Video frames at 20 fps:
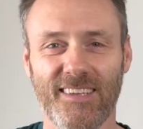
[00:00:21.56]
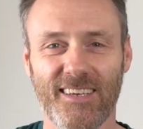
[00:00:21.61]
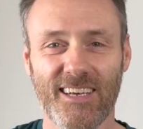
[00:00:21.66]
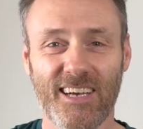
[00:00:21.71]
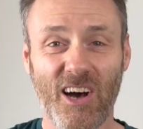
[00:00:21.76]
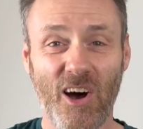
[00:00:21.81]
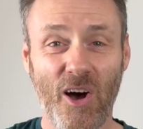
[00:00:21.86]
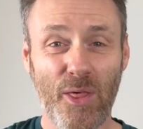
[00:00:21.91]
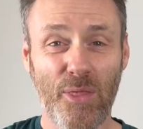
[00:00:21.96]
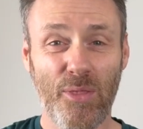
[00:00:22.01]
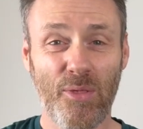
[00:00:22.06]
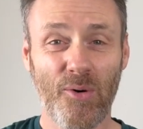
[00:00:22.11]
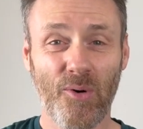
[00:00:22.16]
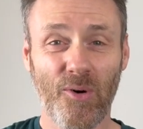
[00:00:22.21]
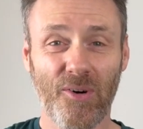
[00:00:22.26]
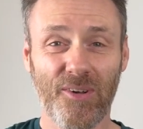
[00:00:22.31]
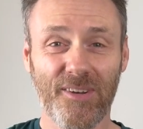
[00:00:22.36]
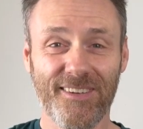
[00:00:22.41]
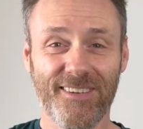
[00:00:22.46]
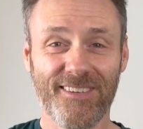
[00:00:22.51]
I
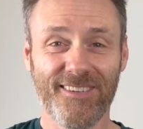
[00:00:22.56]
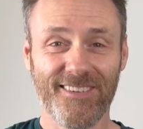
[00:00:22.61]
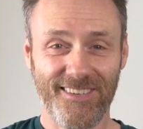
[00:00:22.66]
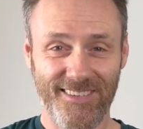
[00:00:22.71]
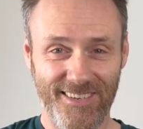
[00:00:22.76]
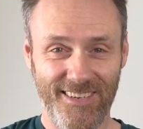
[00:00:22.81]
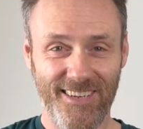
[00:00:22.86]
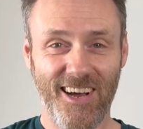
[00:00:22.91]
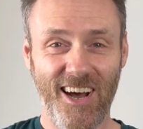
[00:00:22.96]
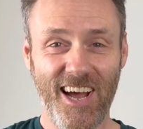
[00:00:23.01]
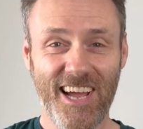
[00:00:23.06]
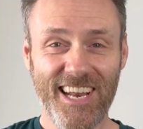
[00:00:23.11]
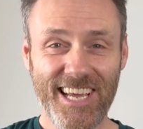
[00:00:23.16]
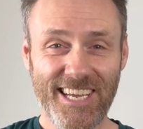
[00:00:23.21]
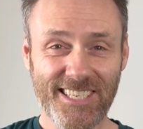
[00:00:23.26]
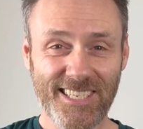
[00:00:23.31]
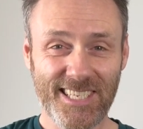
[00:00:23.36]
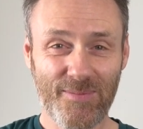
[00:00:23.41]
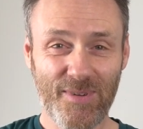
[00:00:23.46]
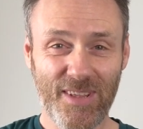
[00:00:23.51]
thought, I
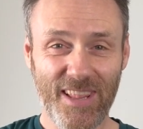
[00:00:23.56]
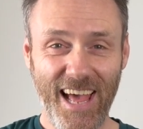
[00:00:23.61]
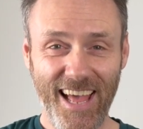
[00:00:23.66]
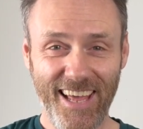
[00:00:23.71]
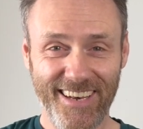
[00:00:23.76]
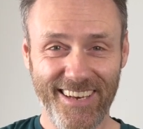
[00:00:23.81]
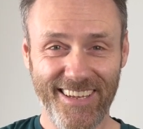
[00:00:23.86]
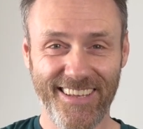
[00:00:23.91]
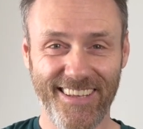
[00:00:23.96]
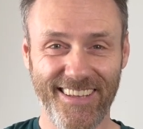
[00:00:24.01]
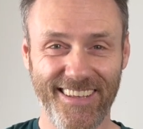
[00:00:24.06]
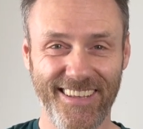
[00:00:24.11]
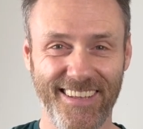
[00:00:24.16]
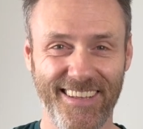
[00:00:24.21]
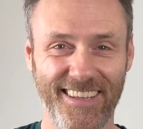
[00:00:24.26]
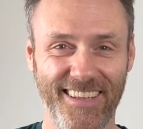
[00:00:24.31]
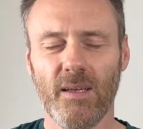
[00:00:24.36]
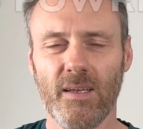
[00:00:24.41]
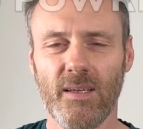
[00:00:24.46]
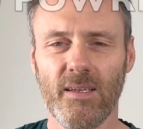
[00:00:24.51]
need some of that.
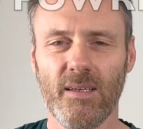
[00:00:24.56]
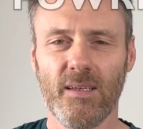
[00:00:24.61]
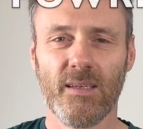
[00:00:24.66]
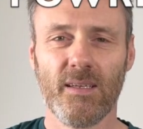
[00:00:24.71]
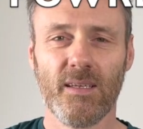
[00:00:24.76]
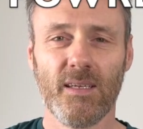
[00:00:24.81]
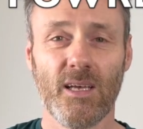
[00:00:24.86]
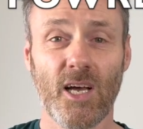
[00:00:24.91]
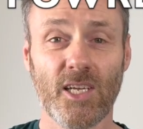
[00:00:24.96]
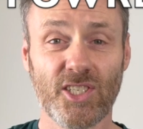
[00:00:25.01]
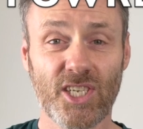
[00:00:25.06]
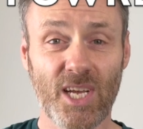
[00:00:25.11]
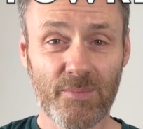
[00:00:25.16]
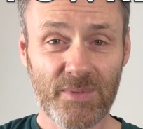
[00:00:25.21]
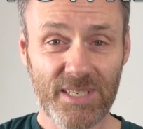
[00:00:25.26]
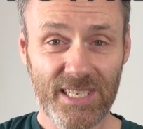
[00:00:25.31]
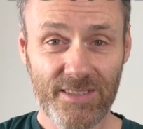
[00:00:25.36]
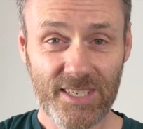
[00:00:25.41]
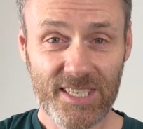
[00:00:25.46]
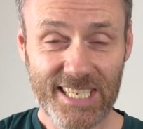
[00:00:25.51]
I
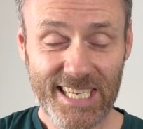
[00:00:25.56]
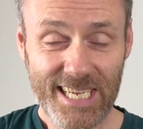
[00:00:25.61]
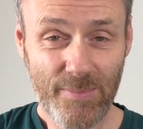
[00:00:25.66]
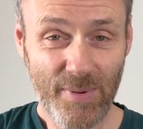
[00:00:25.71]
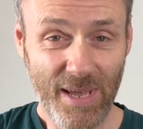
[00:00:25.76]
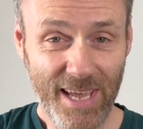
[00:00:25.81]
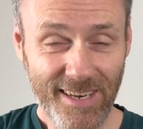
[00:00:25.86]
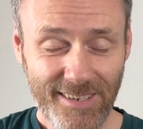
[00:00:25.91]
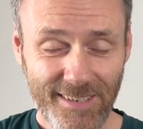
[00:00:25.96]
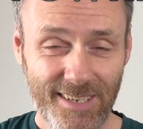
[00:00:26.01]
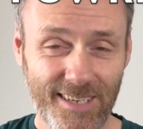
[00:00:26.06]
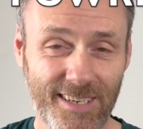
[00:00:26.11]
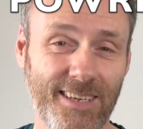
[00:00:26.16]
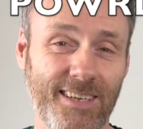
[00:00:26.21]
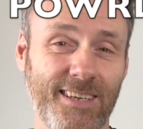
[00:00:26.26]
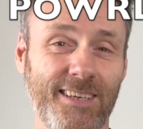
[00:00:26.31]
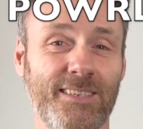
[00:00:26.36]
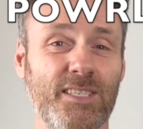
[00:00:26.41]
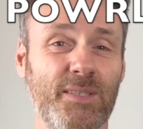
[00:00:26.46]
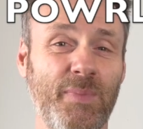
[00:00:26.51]
jumped in the deep end,
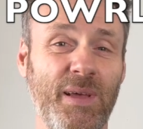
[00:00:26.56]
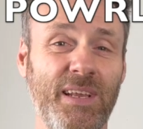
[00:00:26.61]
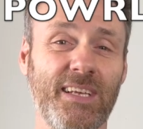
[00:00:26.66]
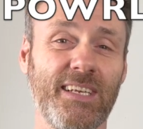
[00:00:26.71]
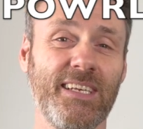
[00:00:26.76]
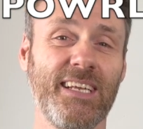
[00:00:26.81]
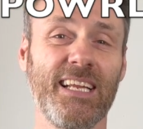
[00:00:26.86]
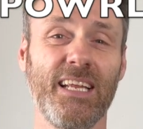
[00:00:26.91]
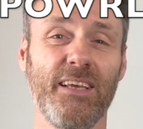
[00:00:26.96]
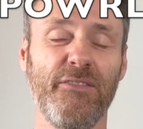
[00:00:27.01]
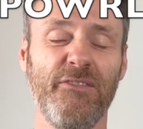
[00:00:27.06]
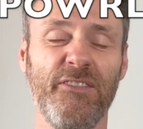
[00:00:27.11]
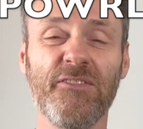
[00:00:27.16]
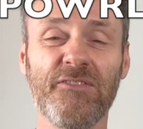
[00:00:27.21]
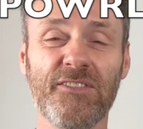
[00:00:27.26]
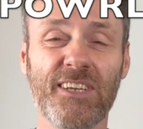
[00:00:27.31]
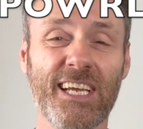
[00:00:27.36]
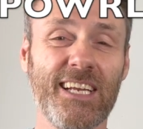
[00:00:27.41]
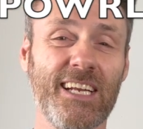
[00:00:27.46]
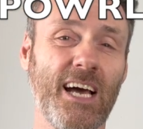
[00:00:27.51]
spending nearly
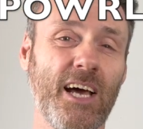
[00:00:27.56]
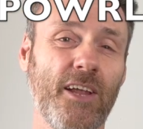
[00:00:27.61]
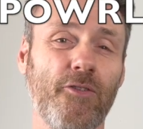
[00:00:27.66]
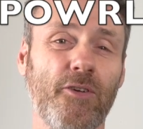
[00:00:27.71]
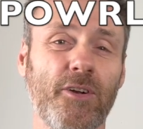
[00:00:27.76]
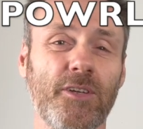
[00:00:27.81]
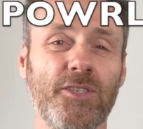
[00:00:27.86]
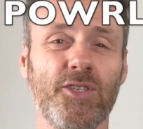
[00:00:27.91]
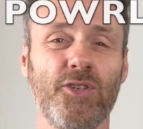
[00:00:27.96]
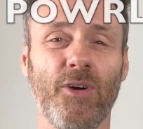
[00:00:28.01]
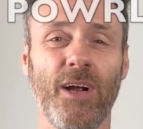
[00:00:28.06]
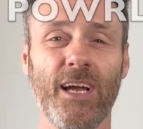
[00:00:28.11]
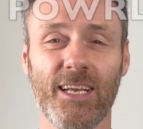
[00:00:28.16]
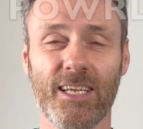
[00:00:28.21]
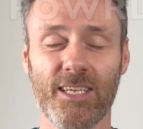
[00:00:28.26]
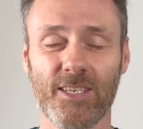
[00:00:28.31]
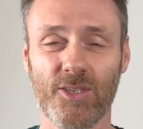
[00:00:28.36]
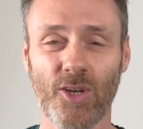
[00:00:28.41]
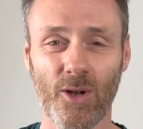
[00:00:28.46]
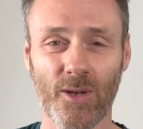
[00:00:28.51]
1,500
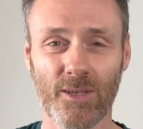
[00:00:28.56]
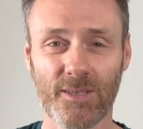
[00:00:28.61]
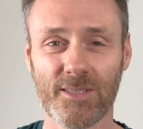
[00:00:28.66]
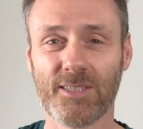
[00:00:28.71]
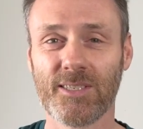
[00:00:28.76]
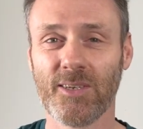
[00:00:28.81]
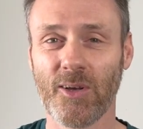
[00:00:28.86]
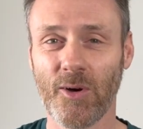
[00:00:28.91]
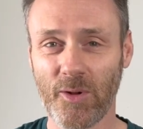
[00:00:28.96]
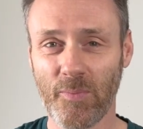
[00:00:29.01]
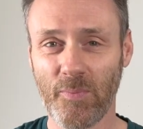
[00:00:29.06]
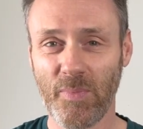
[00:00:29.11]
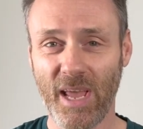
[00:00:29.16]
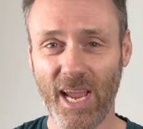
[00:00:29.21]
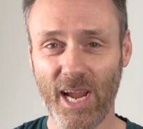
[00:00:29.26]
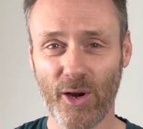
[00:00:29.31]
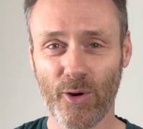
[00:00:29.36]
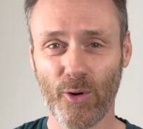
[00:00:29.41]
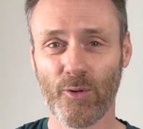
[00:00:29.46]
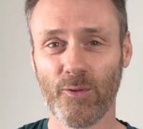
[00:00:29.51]
Australian dollars on a
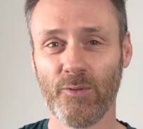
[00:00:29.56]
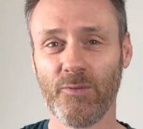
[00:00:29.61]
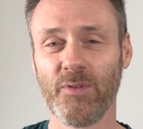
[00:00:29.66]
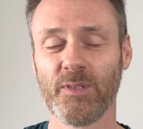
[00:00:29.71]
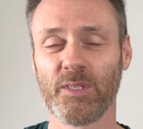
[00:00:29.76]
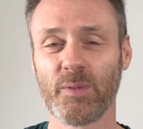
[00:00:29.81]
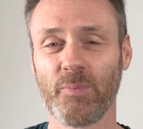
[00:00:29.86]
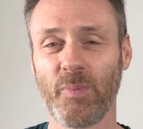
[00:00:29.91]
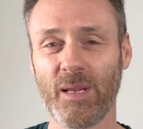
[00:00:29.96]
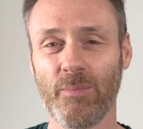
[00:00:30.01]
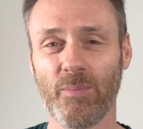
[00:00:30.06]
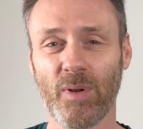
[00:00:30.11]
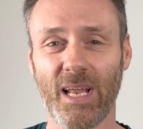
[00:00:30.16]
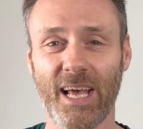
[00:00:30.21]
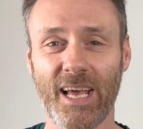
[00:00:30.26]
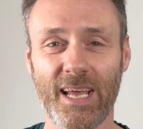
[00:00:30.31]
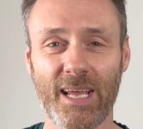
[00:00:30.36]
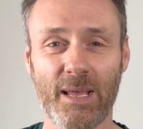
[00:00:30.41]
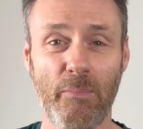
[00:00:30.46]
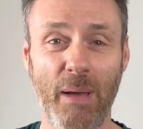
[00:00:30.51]
pair of
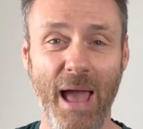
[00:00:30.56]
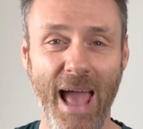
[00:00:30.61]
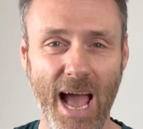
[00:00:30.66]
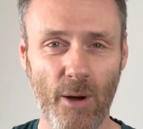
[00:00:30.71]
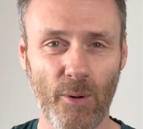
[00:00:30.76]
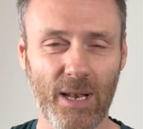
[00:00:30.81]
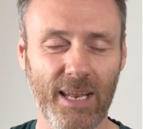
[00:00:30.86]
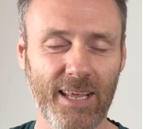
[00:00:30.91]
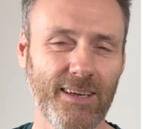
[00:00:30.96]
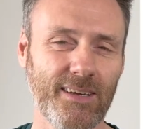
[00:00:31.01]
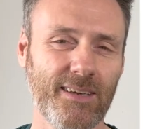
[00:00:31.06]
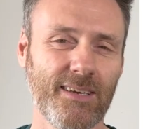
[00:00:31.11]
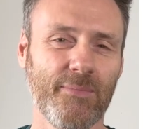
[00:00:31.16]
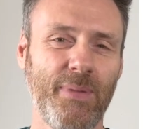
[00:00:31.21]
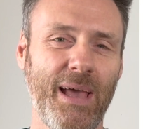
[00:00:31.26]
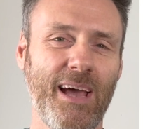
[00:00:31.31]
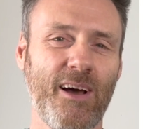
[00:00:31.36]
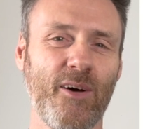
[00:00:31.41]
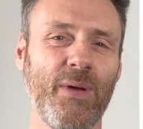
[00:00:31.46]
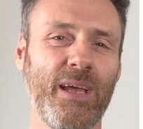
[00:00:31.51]
Speedplay PowerLink
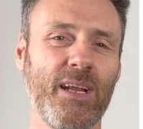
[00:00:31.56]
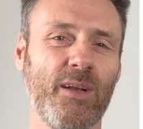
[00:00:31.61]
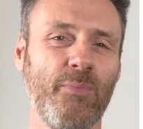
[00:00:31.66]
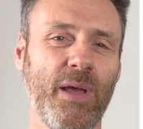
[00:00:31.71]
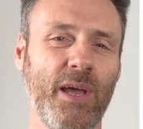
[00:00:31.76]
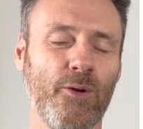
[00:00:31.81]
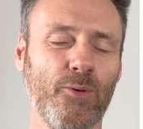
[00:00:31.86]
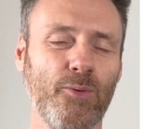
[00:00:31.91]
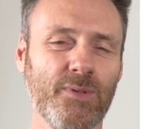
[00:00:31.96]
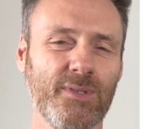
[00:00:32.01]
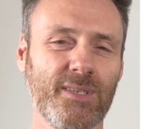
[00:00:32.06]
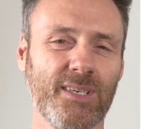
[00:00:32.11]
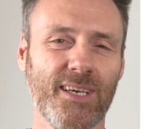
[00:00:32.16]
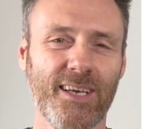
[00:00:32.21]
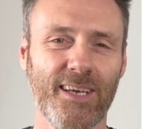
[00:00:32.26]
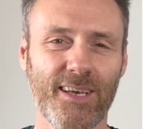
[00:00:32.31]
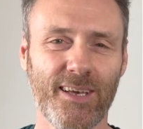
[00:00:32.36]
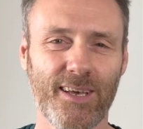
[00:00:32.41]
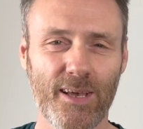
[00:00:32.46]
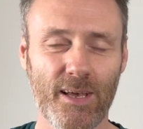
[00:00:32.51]
power meter pedals
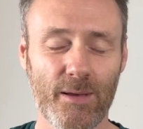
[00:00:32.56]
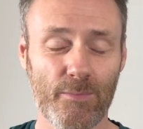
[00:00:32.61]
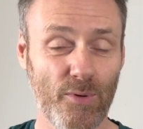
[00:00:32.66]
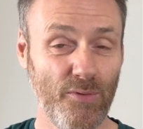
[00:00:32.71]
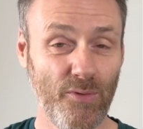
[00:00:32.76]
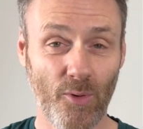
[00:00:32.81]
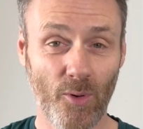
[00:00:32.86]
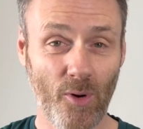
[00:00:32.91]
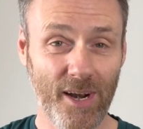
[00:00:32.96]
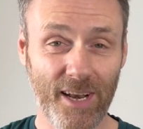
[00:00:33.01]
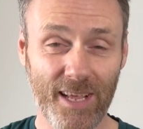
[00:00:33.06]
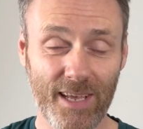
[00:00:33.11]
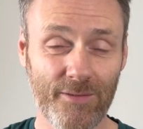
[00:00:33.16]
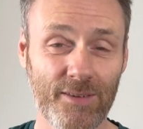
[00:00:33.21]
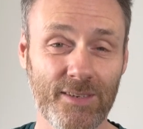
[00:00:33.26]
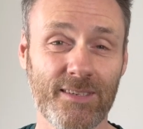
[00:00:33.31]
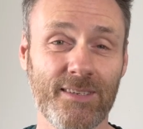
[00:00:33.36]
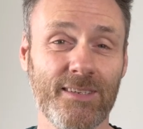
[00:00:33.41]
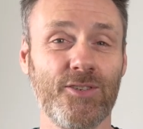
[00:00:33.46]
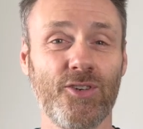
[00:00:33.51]
before I'd
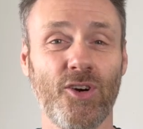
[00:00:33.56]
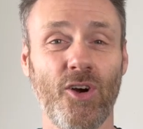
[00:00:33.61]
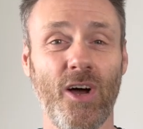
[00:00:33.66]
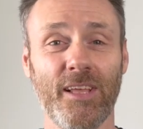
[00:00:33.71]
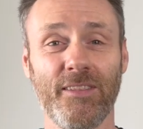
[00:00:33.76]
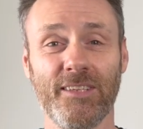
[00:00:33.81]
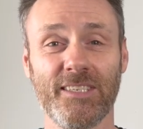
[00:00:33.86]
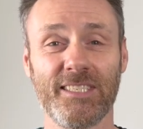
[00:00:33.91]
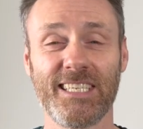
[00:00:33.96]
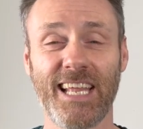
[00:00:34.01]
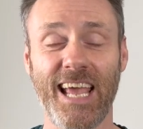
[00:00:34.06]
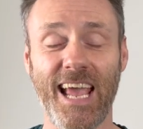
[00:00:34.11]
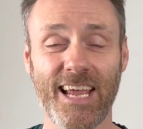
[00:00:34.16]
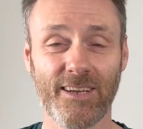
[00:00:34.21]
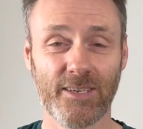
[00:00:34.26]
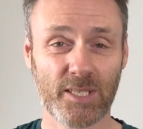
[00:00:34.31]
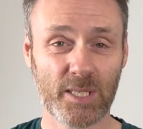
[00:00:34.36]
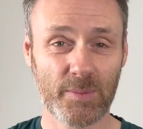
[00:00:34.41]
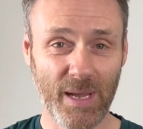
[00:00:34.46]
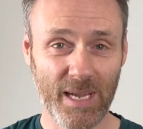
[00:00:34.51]
even tried the
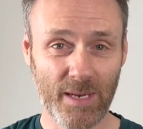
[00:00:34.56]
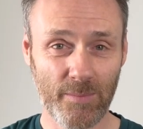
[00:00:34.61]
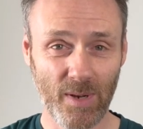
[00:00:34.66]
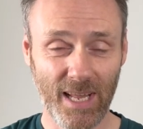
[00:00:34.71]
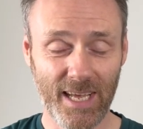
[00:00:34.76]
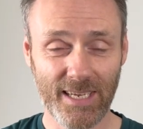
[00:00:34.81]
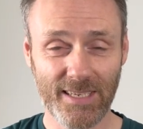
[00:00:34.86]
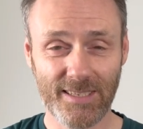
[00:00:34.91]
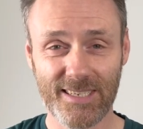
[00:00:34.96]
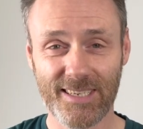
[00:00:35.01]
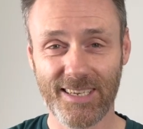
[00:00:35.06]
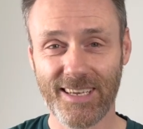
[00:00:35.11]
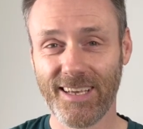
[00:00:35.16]
standard Speedplays,